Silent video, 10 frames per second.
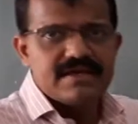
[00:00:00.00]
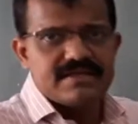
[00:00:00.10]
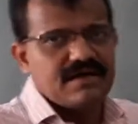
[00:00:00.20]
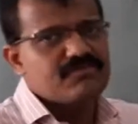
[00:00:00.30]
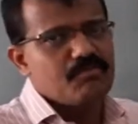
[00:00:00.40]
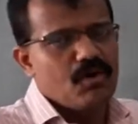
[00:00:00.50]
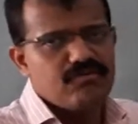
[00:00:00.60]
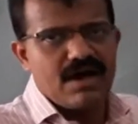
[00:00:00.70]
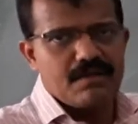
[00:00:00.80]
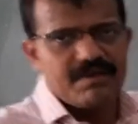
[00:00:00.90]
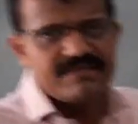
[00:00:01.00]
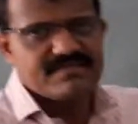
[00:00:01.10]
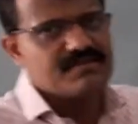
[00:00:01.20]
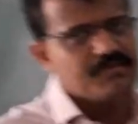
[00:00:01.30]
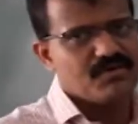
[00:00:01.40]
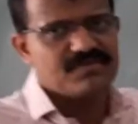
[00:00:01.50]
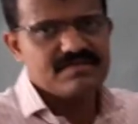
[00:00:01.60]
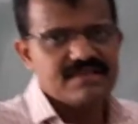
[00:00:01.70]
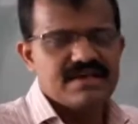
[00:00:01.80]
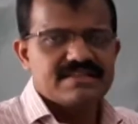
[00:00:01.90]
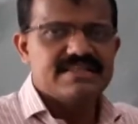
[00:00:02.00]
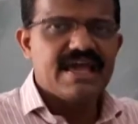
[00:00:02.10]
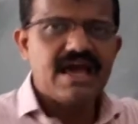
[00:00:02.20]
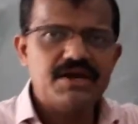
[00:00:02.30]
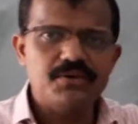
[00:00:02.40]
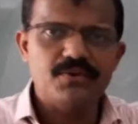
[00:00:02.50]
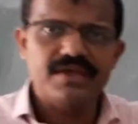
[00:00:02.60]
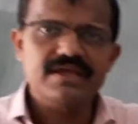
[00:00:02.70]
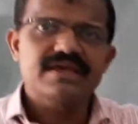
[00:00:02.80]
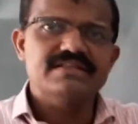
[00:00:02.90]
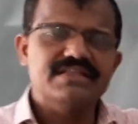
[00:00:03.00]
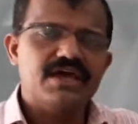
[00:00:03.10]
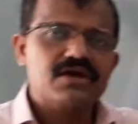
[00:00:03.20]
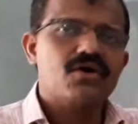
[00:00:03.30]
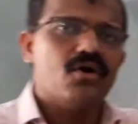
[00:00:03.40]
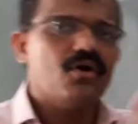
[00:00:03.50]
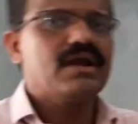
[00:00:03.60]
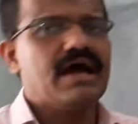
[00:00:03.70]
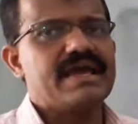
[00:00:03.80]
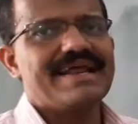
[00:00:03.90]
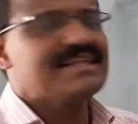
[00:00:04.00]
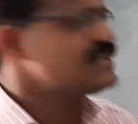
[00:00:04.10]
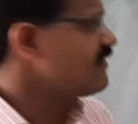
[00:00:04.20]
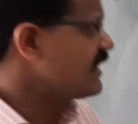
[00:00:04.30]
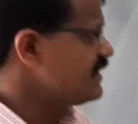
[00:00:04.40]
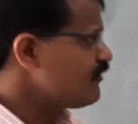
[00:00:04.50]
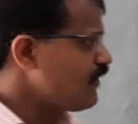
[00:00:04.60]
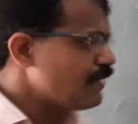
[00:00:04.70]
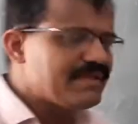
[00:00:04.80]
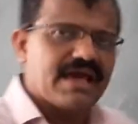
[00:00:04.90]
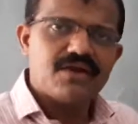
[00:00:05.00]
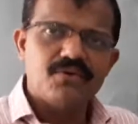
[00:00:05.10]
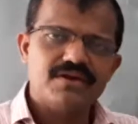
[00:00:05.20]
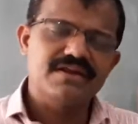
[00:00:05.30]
The small farmers possess. They are doing their own agricultural work in the farm. They are not